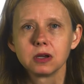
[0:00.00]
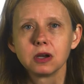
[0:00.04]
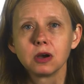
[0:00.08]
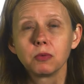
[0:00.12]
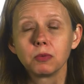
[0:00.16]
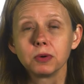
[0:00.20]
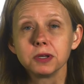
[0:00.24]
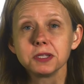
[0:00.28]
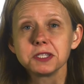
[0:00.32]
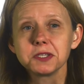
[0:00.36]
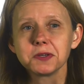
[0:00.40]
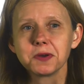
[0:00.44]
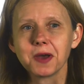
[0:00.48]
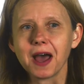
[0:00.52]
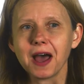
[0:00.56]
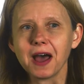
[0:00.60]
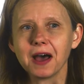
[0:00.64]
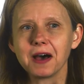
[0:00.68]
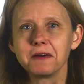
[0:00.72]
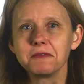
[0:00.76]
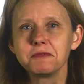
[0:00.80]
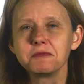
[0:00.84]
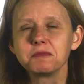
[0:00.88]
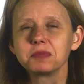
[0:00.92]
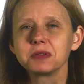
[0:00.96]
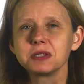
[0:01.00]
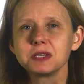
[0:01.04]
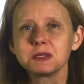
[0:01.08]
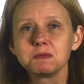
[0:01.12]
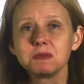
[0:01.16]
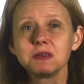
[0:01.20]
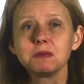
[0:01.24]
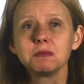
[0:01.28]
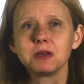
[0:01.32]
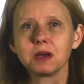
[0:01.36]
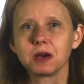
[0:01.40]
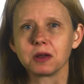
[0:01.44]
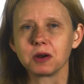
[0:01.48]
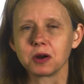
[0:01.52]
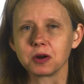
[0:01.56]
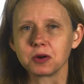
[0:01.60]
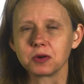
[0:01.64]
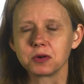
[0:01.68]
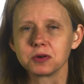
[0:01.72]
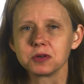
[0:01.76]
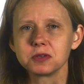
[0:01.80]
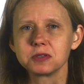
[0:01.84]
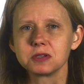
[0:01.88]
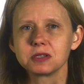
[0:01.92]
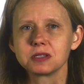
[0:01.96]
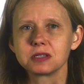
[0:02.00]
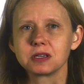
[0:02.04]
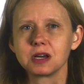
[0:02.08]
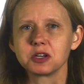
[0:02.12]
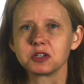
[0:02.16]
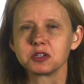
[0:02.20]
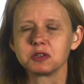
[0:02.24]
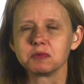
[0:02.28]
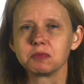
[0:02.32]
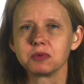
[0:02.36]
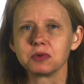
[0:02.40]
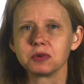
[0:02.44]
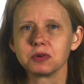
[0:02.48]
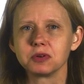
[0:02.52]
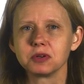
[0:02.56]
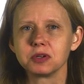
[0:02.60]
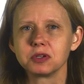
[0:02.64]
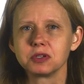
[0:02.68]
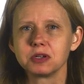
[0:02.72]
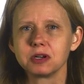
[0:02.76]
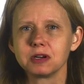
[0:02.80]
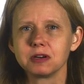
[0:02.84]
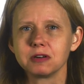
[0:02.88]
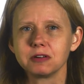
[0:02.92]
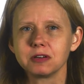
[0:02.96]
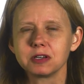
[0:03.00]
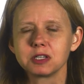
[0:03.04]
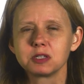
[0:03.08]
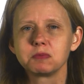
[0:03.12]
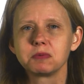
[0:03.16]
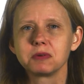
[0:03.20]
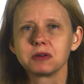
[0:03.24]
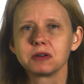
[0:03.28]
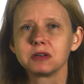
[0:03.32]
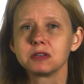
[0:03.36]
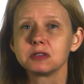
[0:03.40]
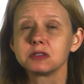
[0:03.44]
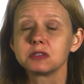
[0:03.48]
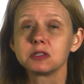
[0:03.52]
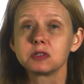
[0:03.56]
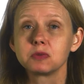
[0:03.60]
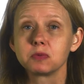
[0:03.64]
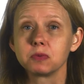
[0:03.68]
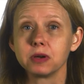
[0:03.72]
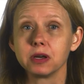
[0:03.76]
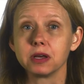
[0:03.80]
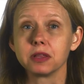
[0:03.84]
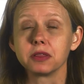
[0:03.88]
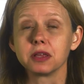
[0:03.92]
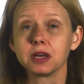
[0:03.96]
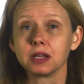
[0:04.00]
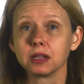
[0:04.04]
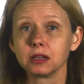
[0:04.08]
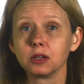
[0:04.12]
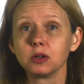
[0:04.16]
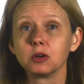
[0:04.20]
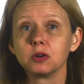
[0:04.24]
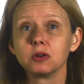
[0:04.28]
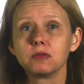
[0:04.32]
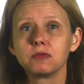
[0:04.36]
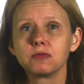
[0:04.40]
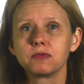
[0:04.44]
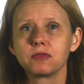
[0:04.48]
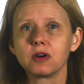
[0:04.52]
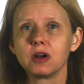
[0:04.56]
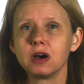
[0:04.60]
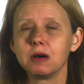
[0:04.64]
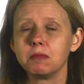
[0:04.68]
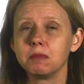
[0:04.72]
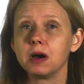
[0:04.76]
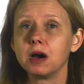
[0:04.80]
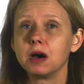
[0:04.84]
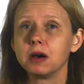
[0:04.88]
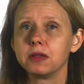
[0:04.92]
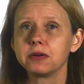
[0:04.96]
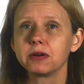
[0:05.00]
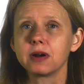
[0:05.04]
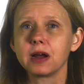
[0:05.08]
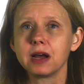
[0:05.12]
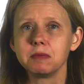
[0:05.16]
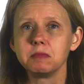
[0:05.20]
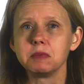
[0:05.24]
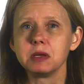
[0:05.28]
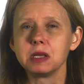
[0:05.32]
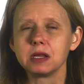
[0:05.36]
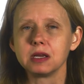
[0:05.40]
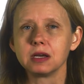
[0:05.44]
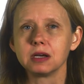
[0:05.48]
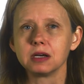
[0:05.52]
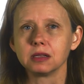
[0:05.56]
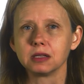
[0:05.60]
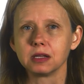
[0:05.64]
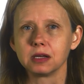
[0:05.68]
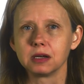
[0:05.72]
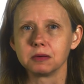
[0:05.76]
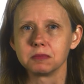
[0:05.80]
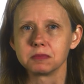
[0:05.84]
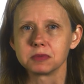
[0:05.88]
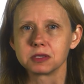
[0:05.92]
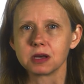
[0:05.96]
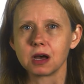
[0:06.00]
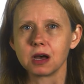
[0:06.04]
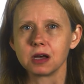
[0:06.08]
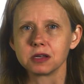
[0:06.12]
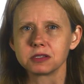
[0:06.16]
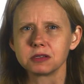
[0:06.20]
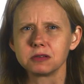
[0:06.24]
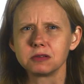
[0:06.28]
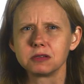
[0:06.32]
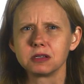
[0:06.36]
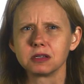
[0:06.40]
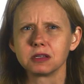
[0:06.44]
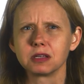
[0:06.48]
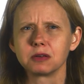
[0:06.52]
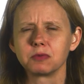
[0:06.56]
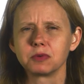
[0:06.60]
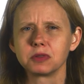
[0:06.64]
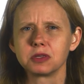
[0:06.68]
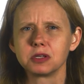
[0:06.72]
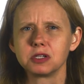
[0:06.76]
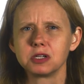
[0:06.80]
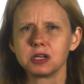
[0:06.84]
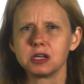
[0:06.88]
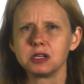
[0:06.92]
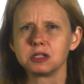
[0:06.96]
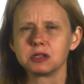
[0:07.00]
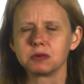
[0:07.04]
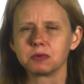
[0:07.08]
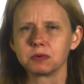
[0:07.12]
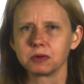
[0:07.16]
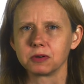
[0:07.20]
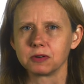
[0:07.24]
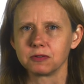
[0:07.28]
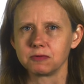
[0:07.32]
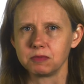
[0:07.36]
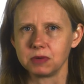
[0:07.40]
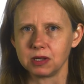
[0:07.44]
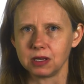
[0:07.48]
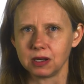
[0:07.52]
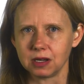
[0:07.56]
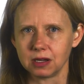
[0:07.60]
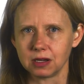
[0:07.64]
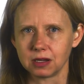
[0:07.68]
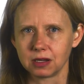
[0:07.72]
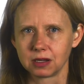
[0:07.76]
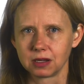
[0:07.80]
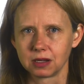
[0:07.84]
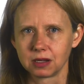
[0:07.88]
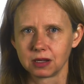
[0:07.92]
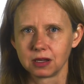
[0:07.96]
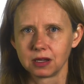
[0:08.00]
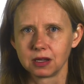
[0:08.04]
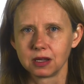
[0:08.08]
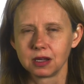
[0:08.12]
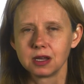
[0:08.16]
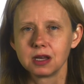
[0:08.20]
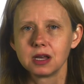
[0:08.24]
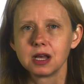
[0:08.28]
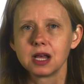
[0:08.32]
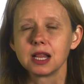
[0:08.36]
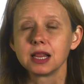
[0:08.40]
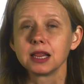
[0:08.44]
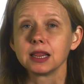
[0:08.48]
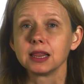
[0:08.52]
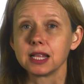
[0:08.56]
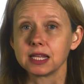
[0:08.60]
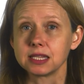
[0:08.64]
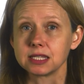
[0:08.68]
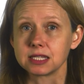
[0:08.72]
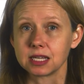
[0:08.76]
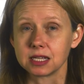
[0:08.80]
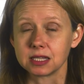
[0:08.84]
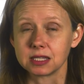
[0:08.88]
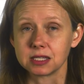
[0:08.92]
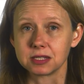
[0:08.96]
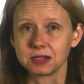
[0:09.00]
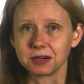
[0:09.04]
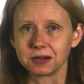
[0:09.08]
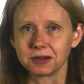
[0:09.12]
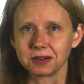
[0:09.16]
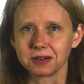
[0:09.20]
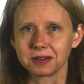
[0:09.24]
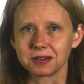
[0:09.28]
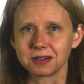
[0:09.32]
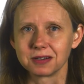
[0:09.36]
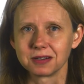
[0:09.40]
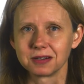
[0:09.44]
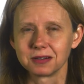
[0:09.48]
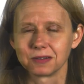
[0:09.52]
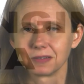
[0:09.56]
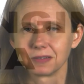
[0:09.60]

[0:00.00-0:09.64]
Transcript: Once you have, please meet me on our course discussion board to share your experiences with and learn from other iMedia alums also dealing with the changing world of media. Let's get started.